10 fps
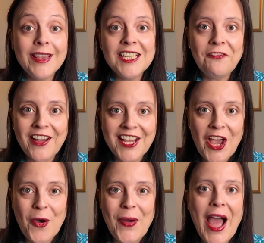in this
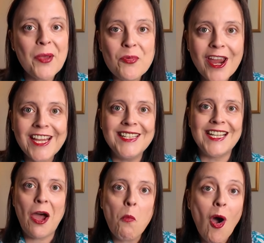video, I'm breaking
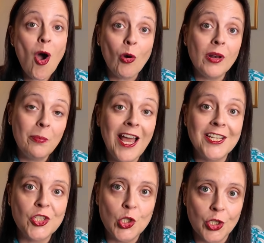down what
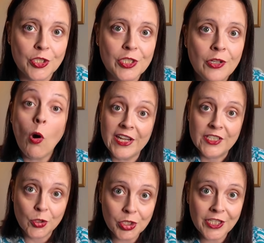Olaplex does, what
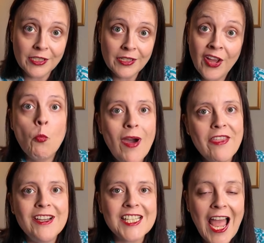it doesn't, and
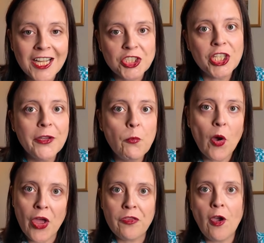whether it's actually
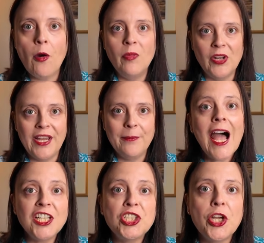worth your money.
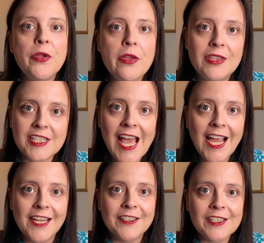I'll show you the
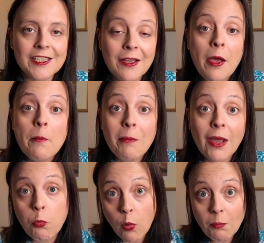science,
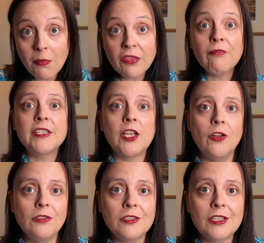my 1 month
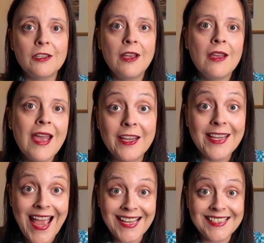results,
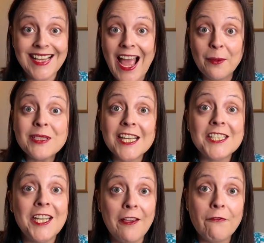and yes, I'm
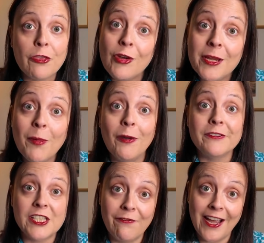testing it for 3
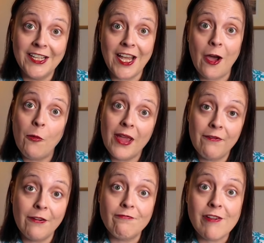months to find out
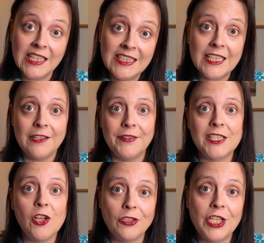if it really
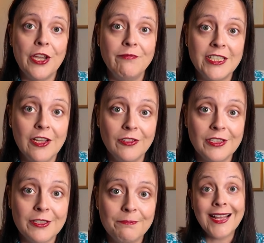delivers long-term
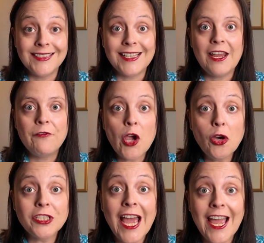results. And if
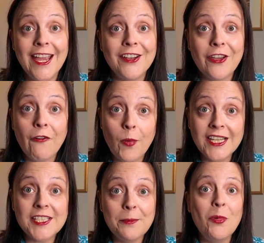you're tired of
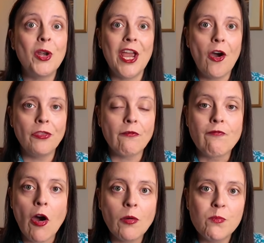wasting money on the
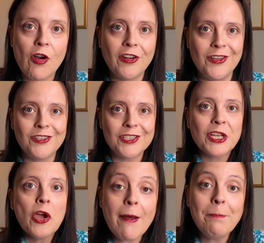wrong products,
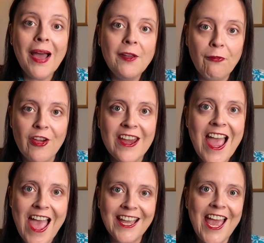grab my free
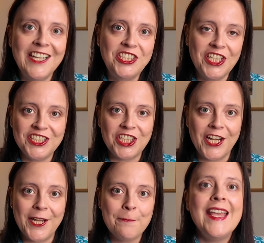hair care cheat
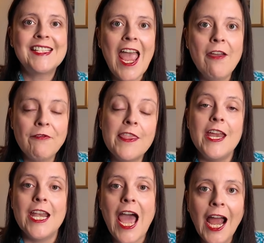sheet. It's
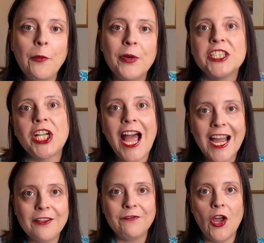everything I wish
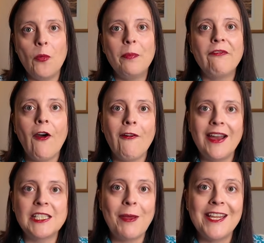I'd have known before
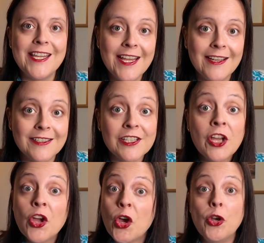I spent years
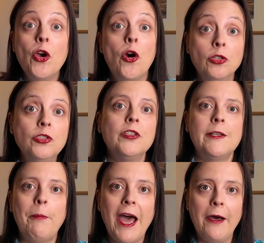and
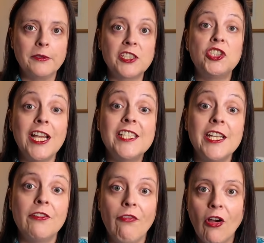hundreds of pounds
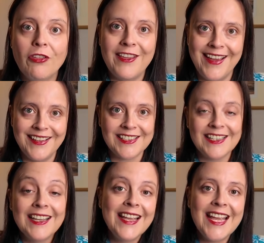chasing the wrong
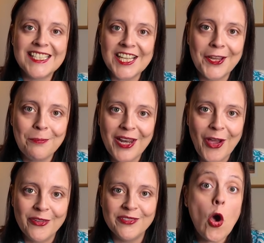things. It's linked
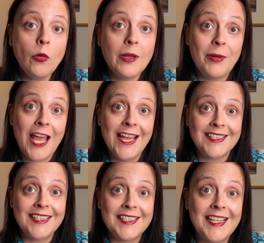below.
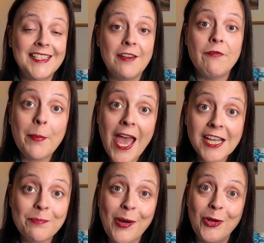Olaplex says it
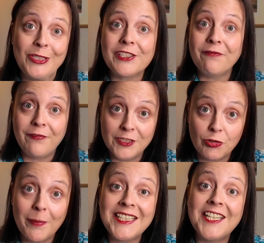repairs bonds for
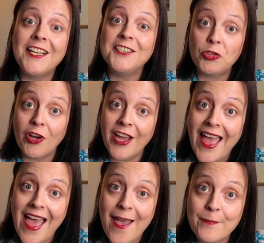dramatically stronger
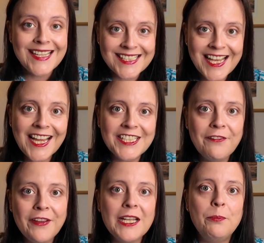hair. It's
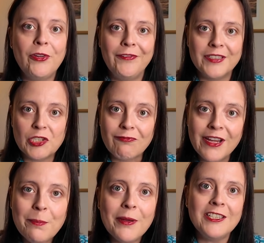scientifically proven to
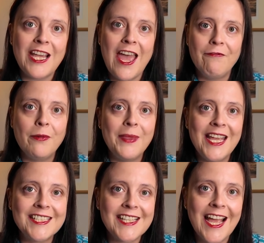rebuild hair from
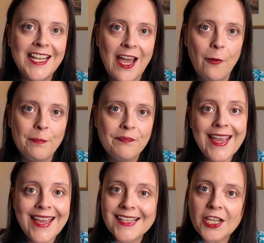the inside out.
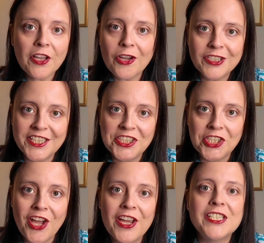It isn't a
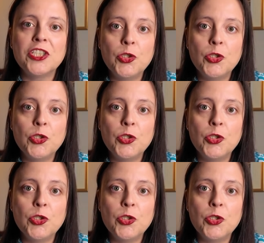conditioner, it's a